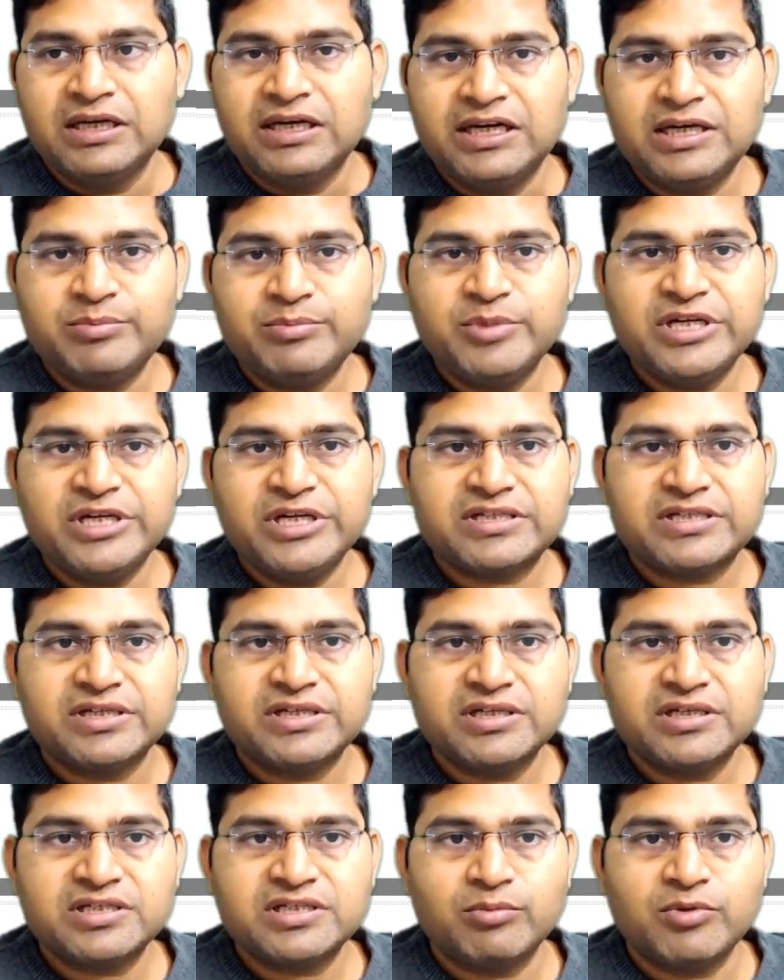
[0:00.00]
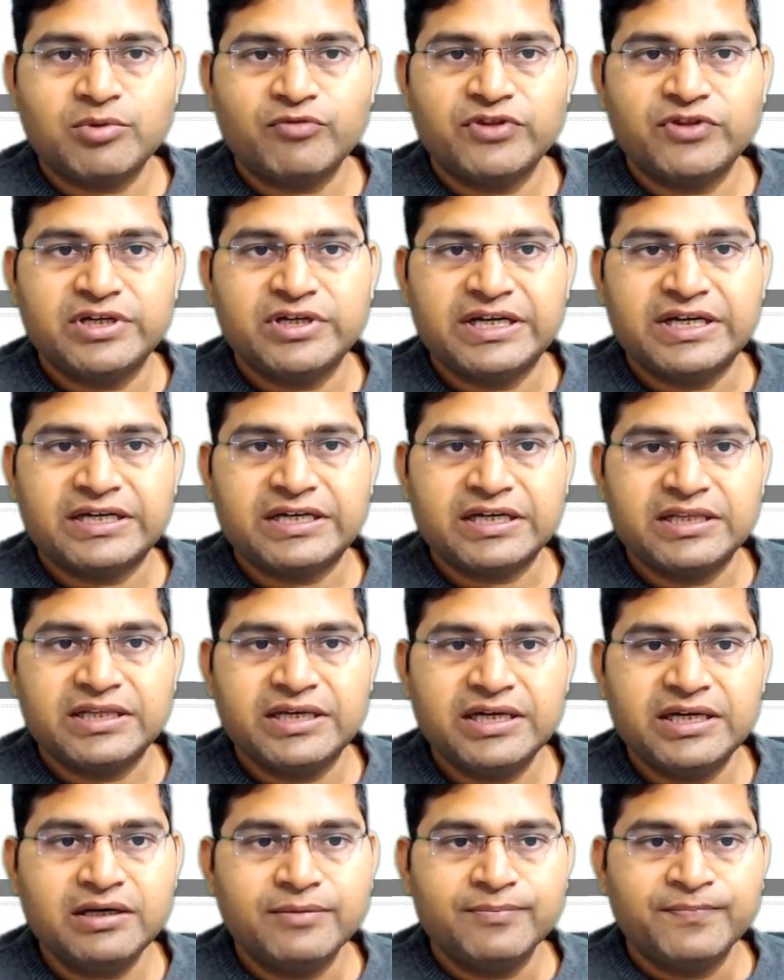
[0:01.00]
let me insert some of the data
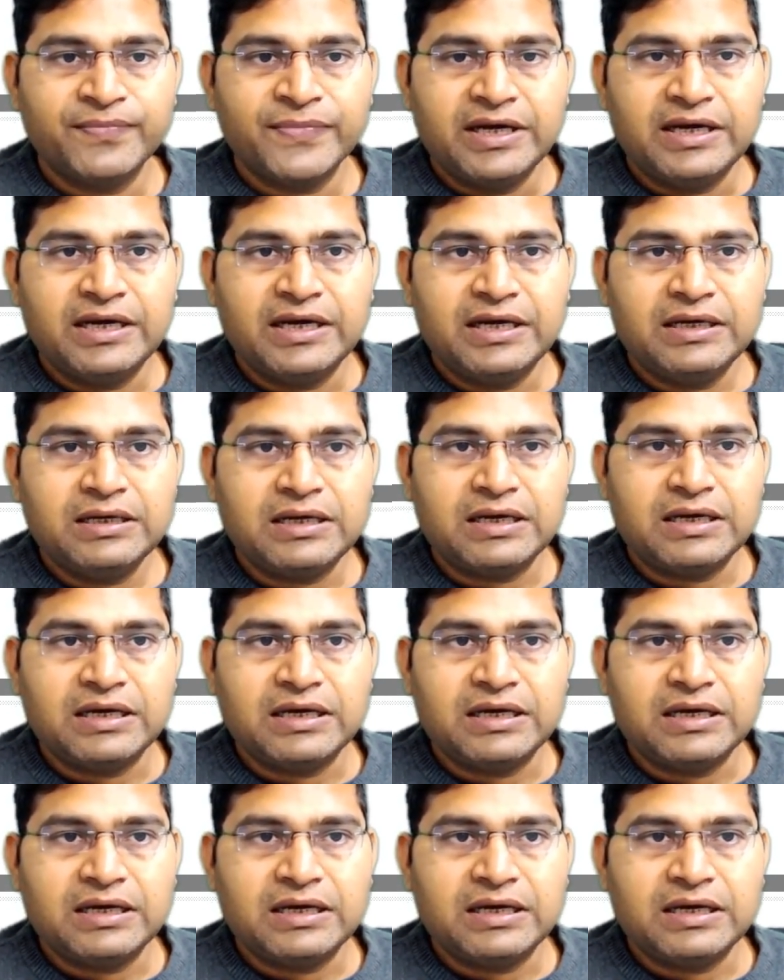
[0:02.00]
there and